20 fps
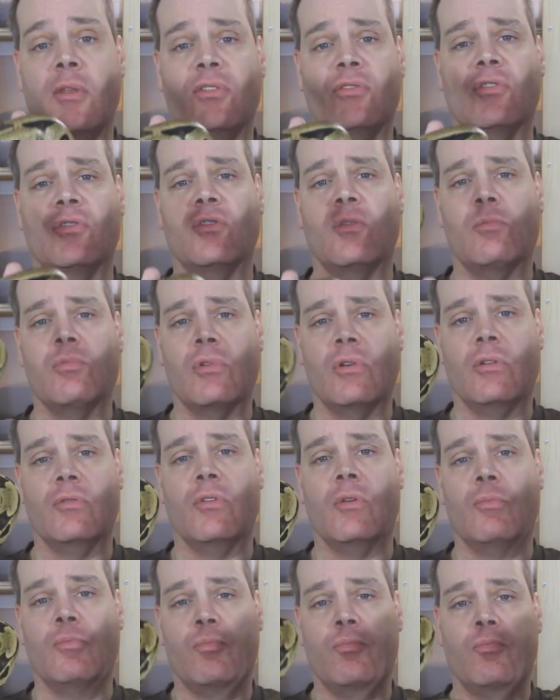This is
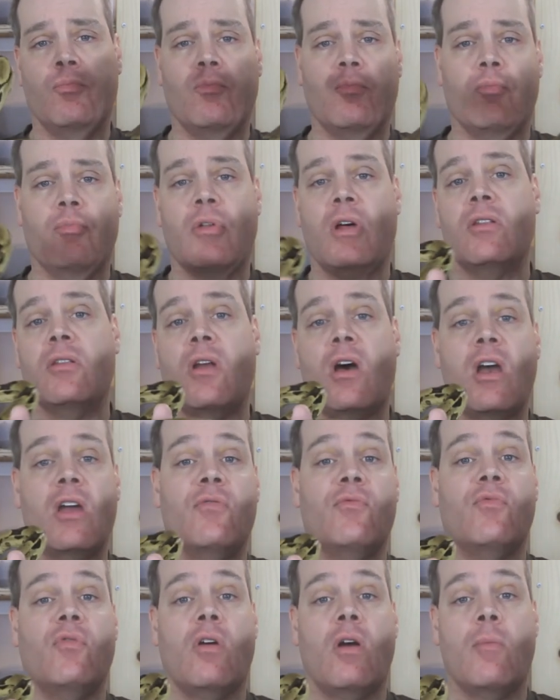the
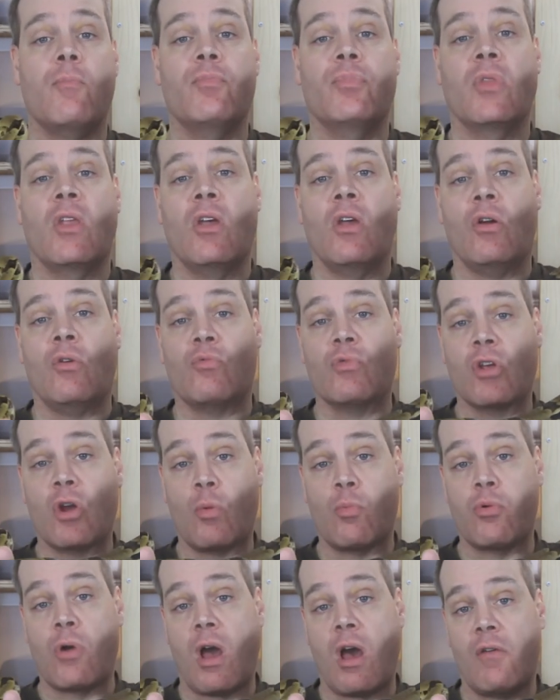bloodline from Rio
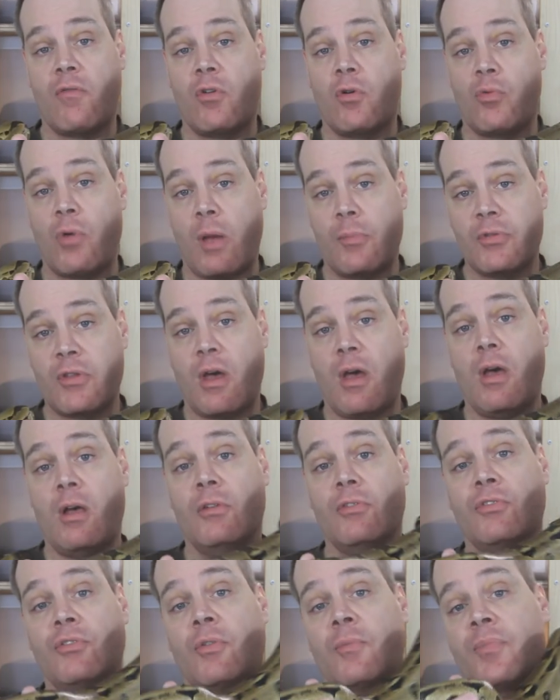Bravo
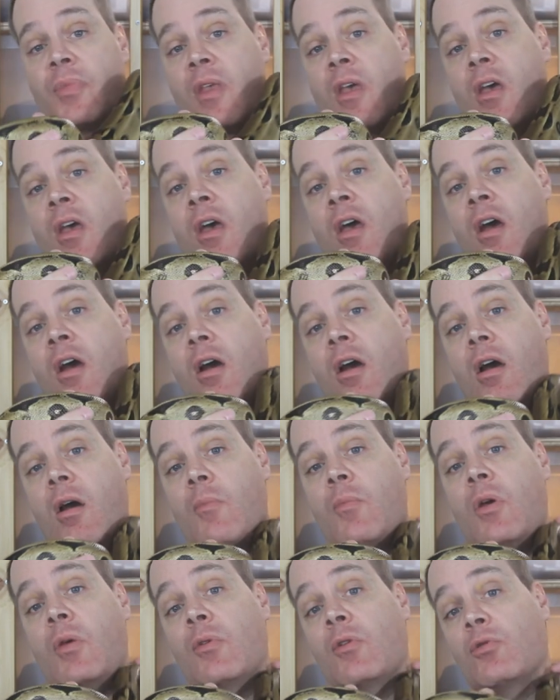reptiles.
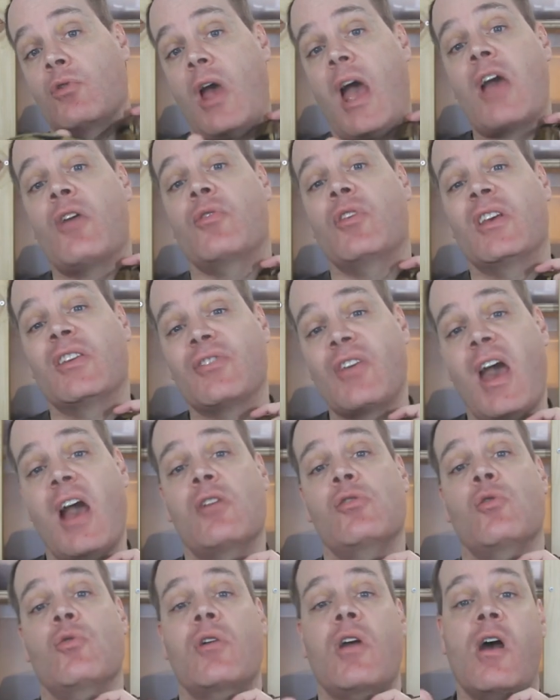And the
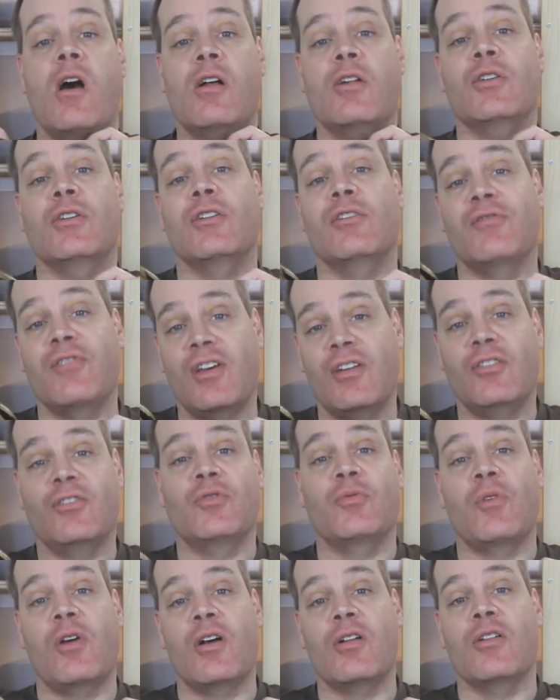exact locality in
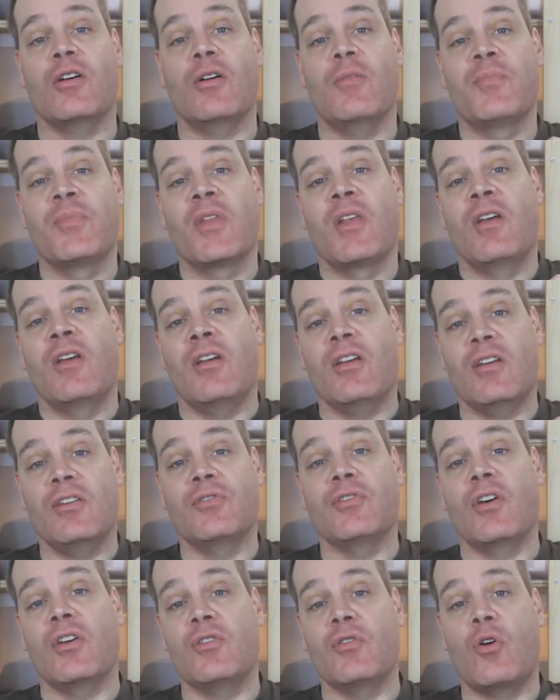Venezuela
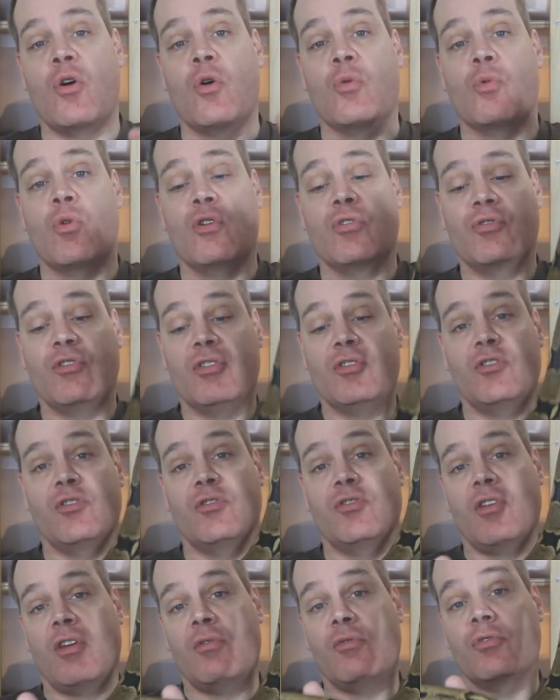is unknown, whereas this
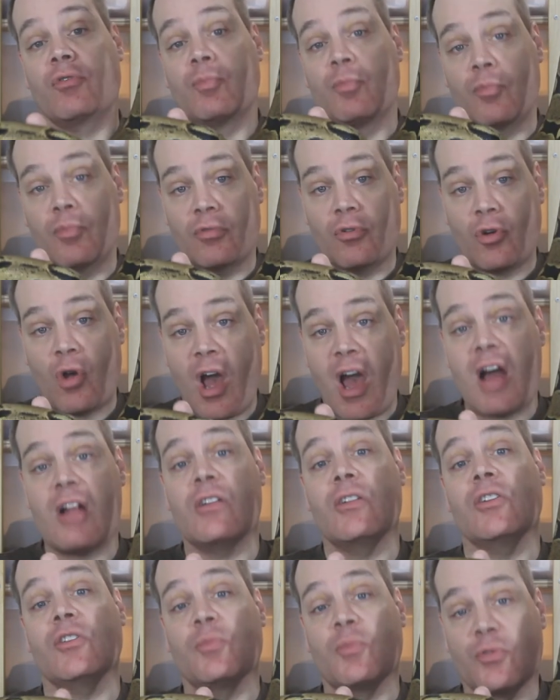is the
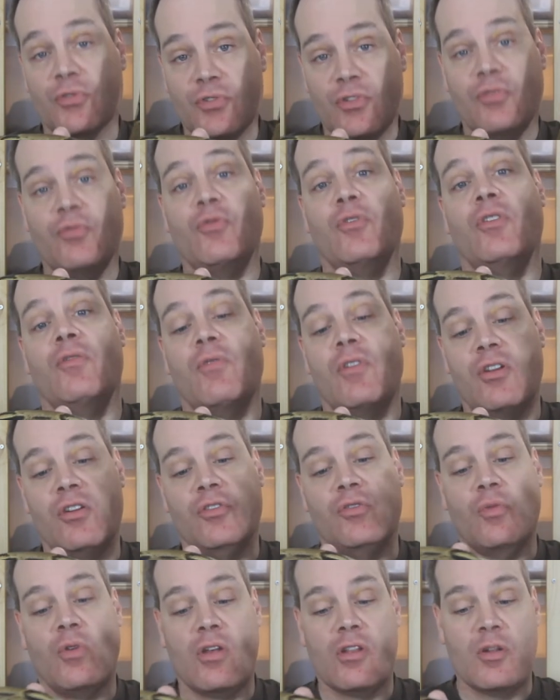locality-specific
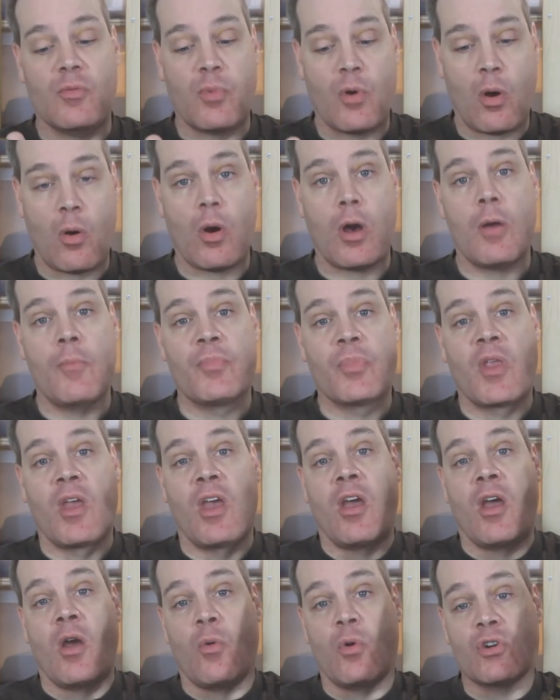Venezuelan boa,
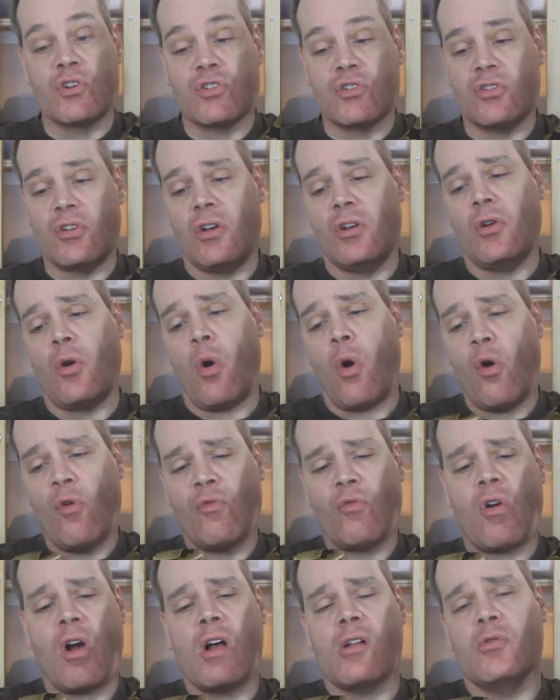which, you know,
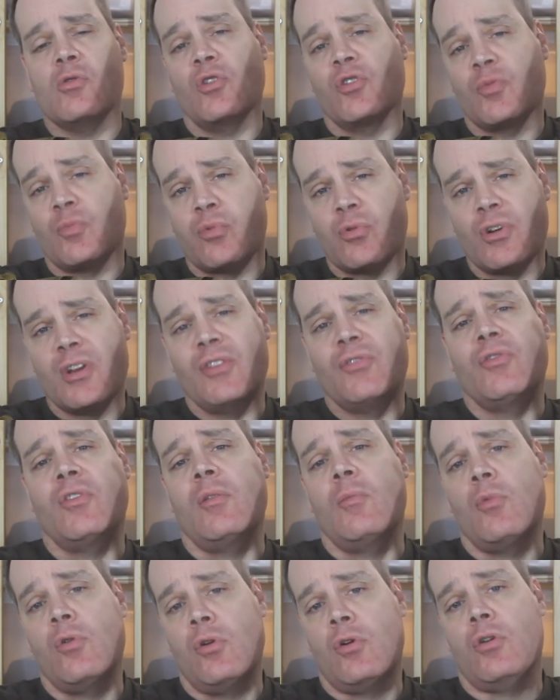overall looks pretty
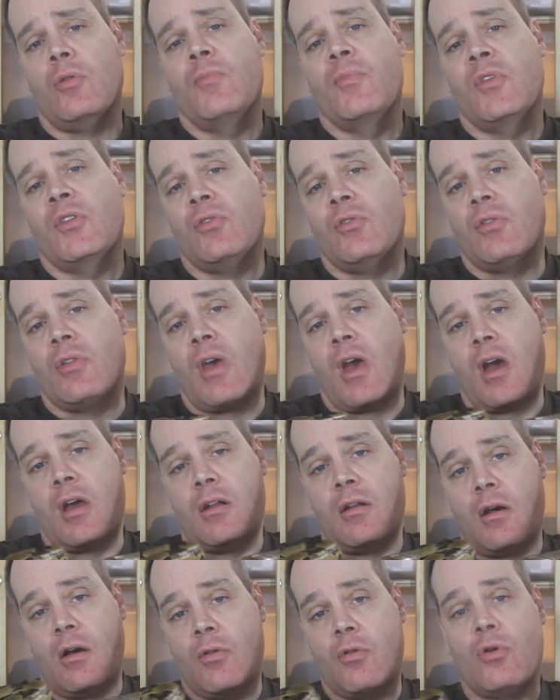similar to
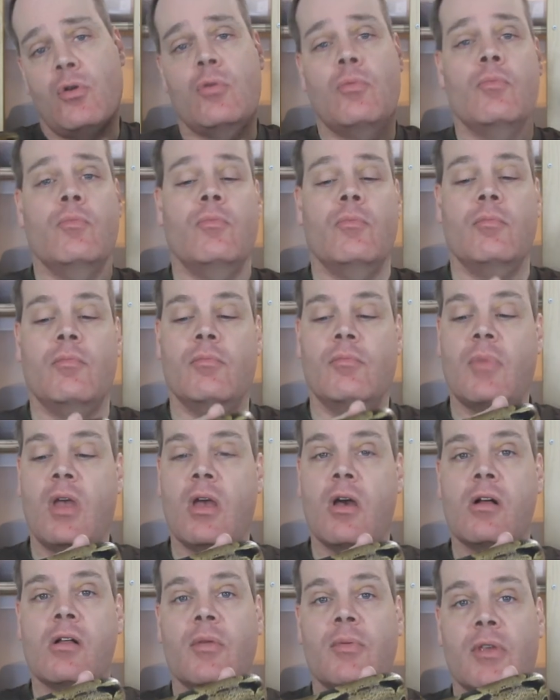that other
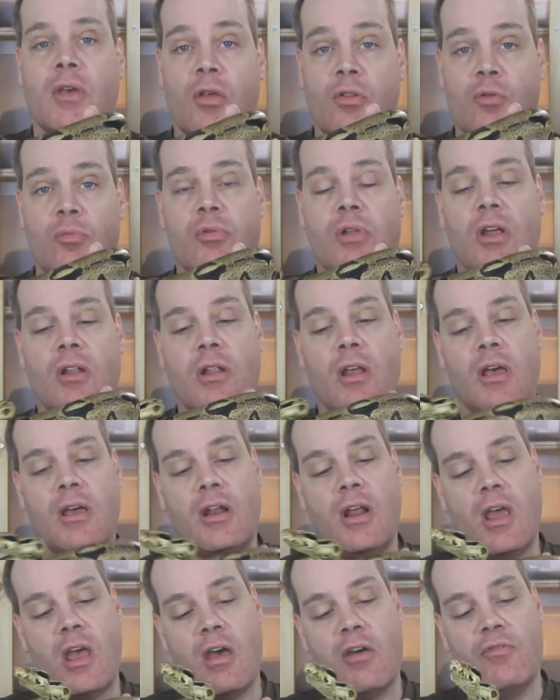male and the other
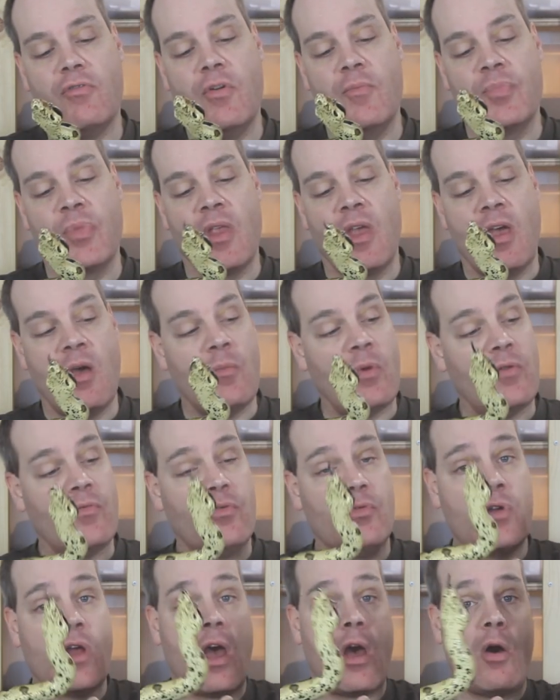bloodline I have. But
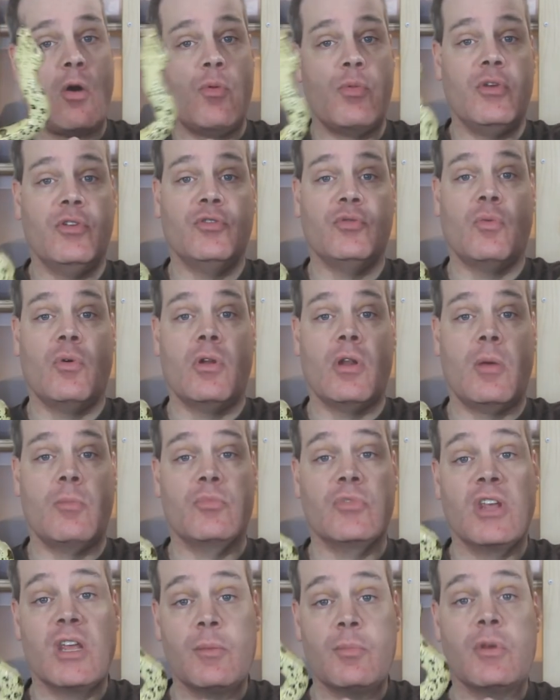for now, this one
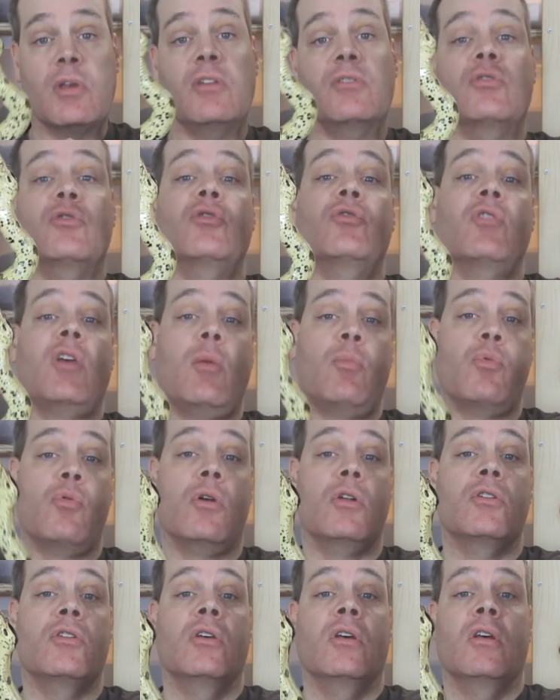I'm keeping as a
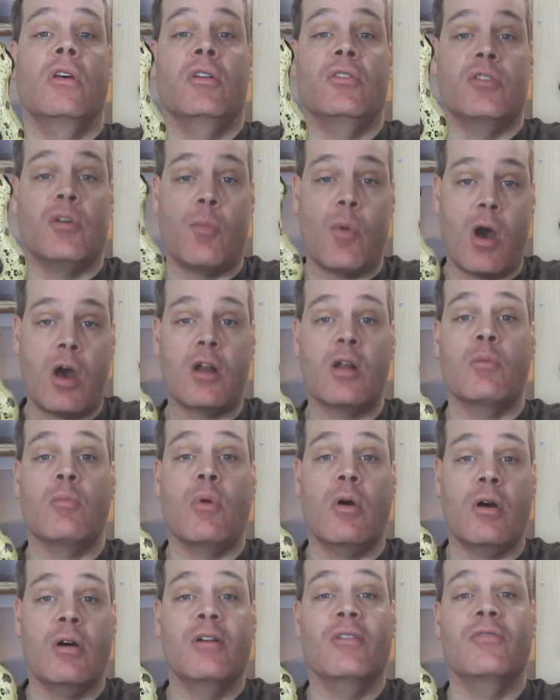separate
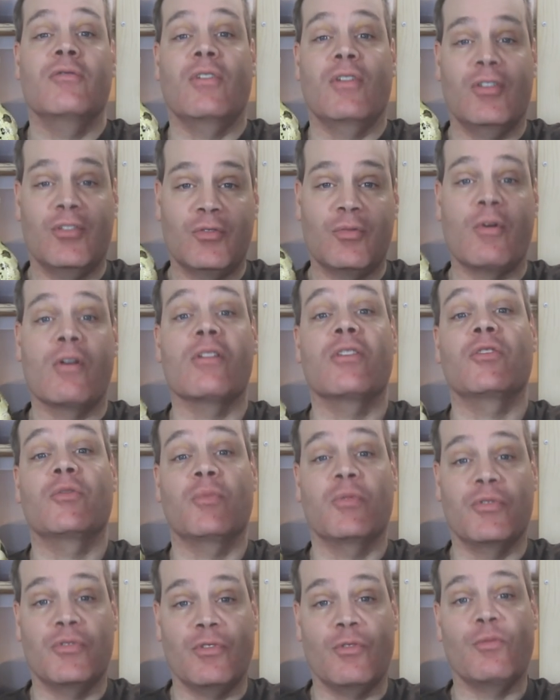Tamatama
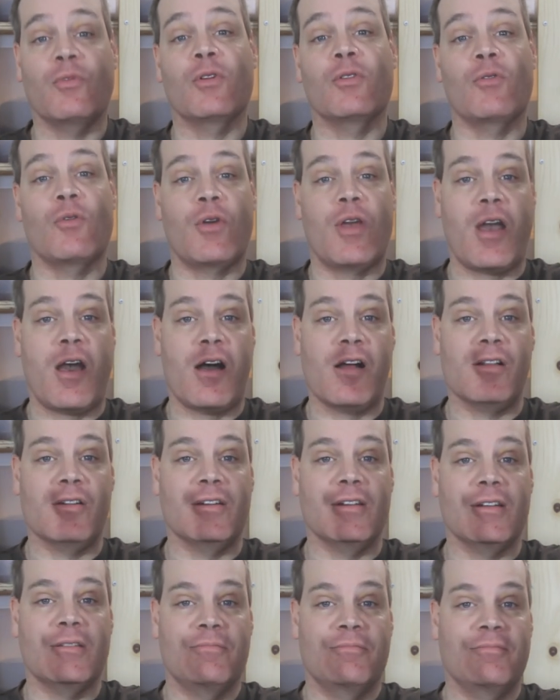Venezuela-specific
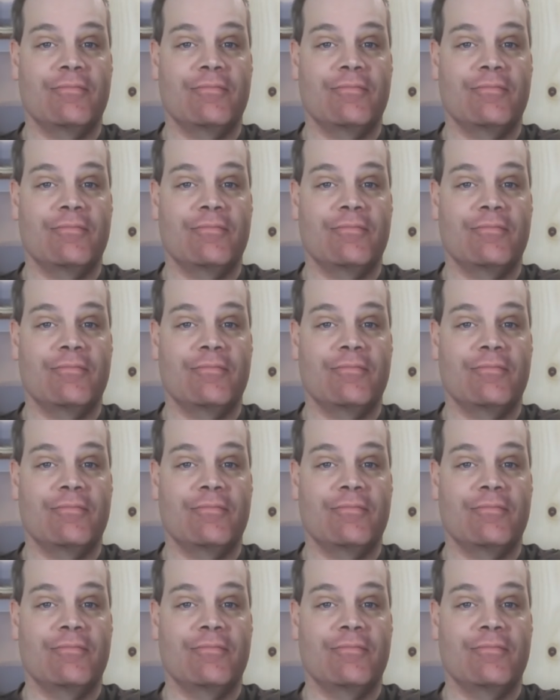locality.